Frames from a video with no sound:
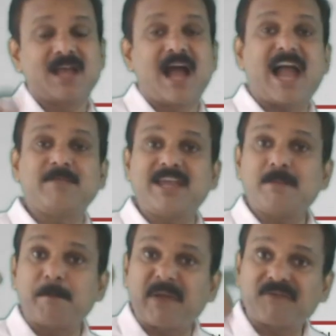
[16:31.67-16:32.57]
I
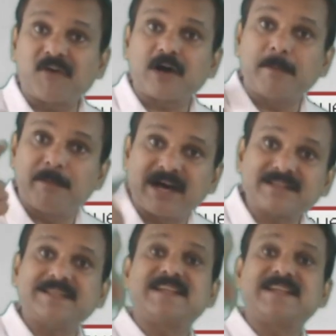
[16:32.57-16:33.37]
mean before birth